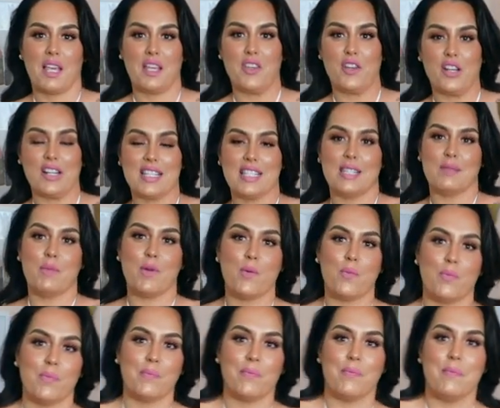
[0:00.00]
you're gonna see
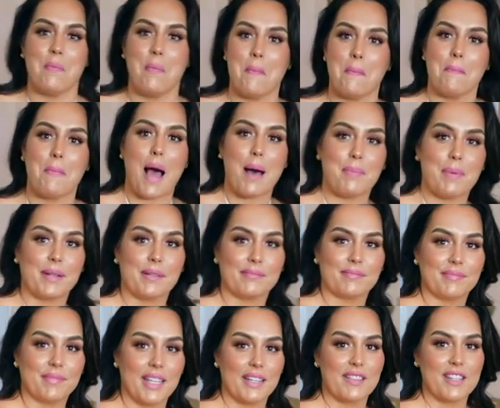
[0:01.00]
me mopping
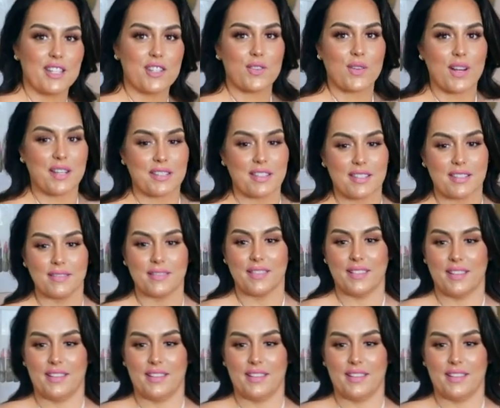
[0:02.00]
in this dress.